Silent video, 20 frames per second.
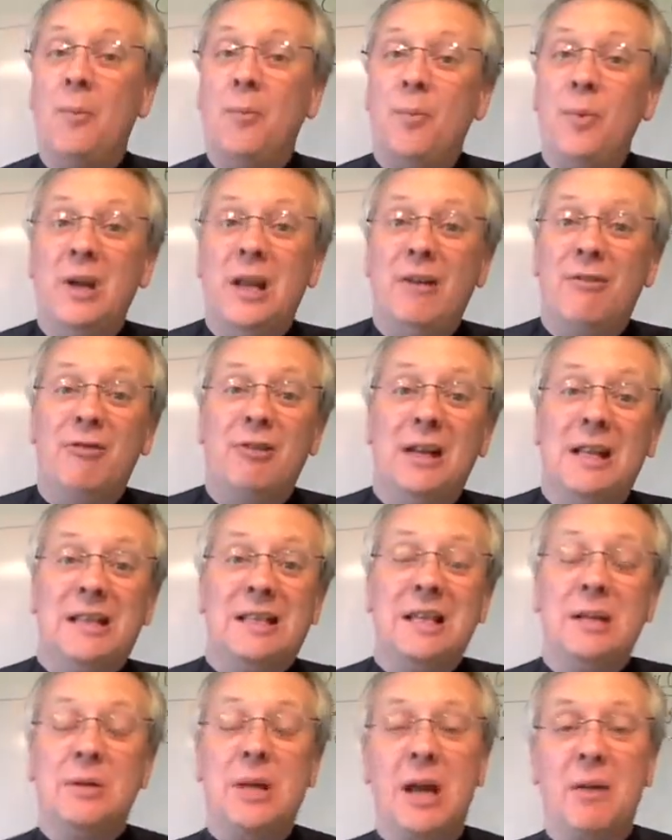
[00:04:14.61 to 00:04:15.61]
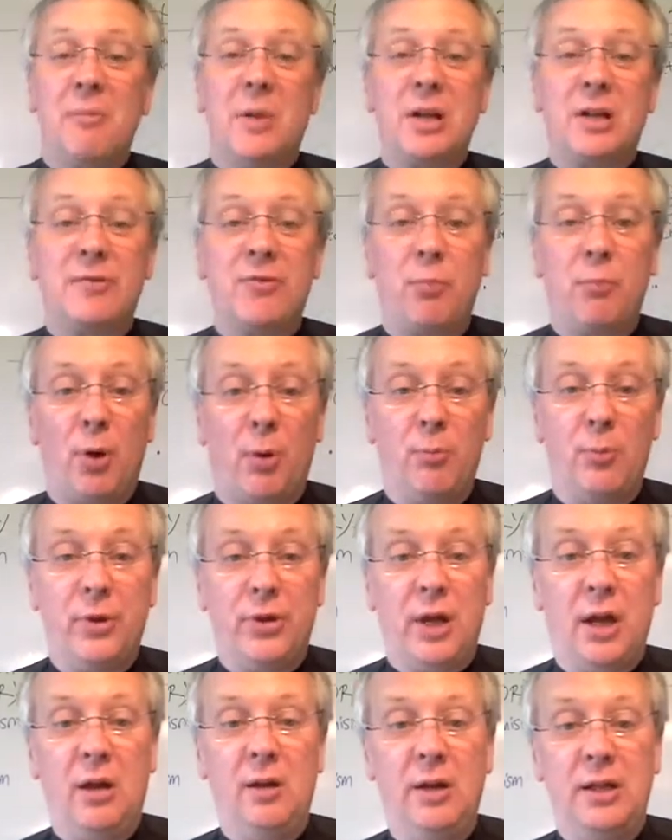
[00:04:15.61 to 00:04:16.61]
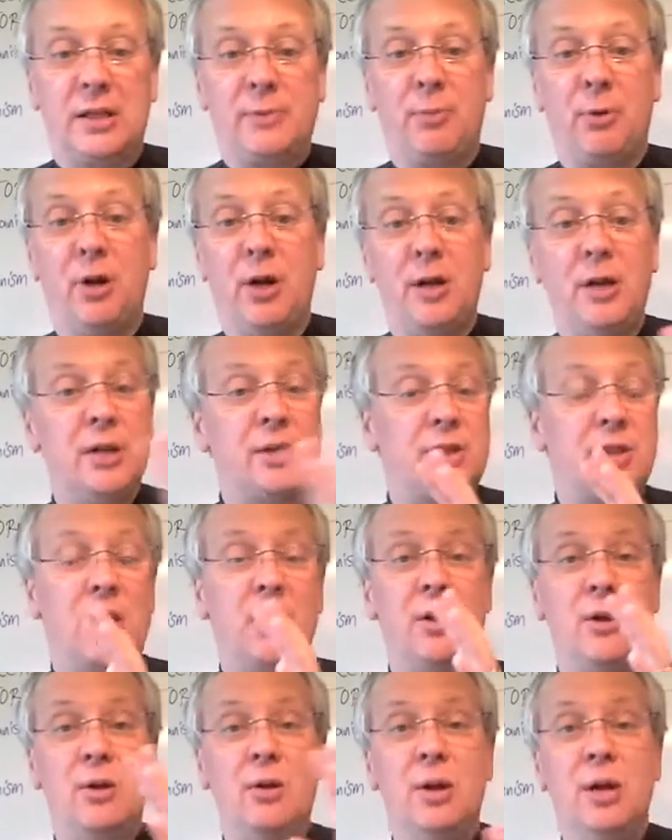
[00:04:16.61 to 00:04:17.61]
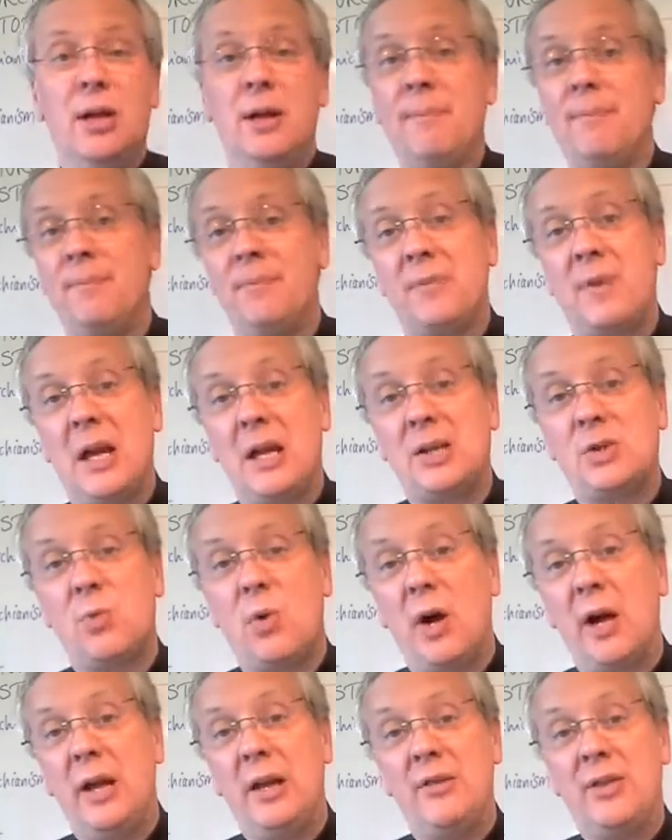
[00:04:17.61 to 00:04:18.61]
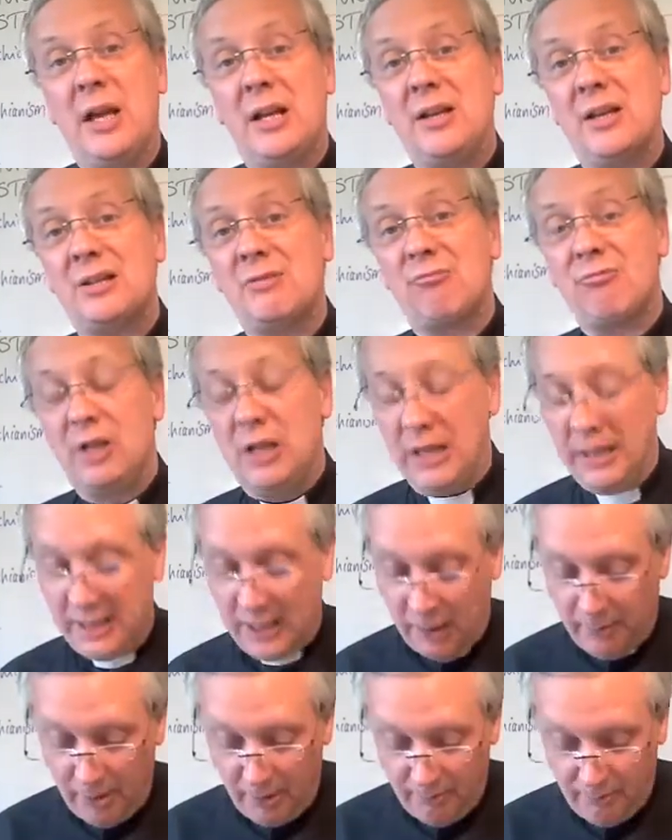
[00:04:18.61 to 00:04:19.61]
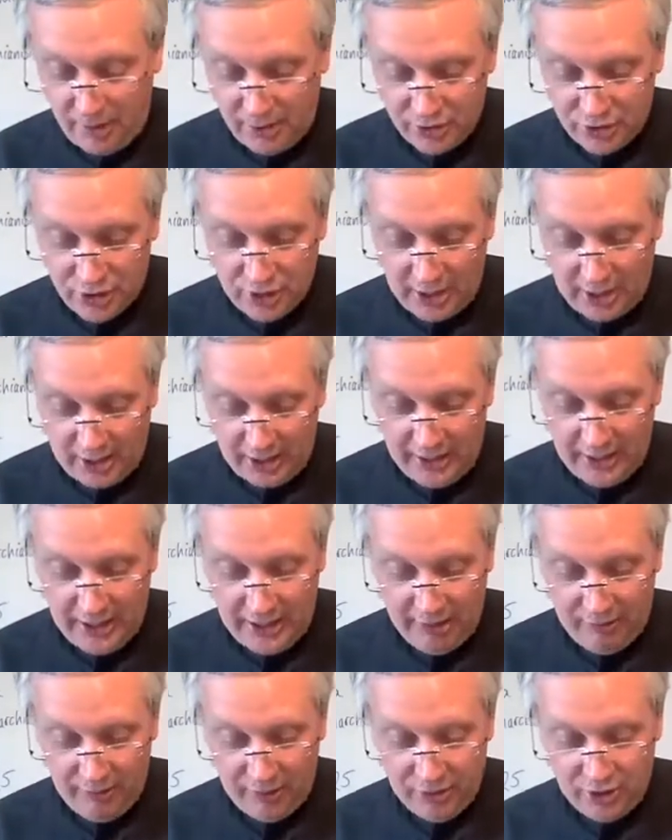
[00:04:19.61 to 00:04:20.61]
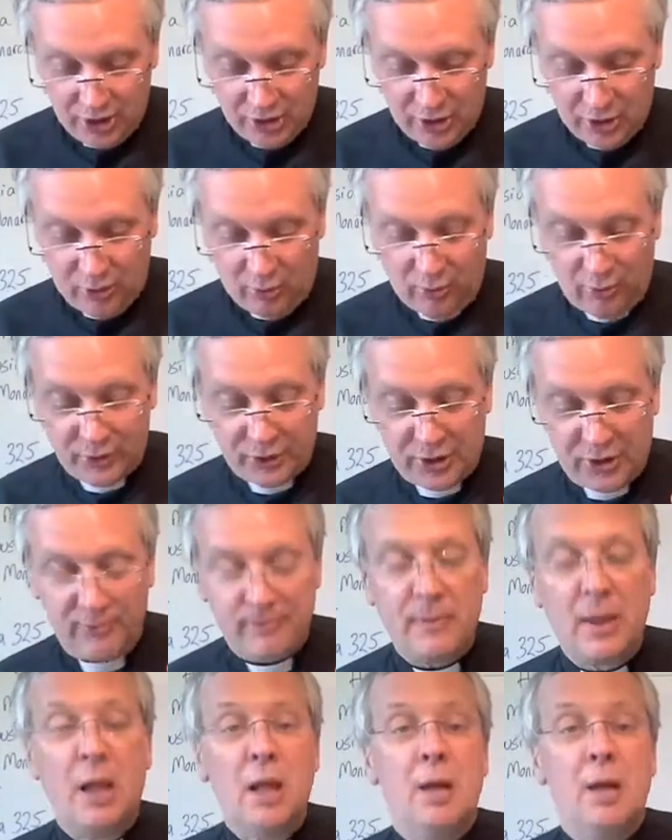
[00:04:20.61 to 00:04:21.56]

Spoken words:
We never really seem to have much of a problem with the Holy Spirit, so that's why that doesn't really come up much here in this course.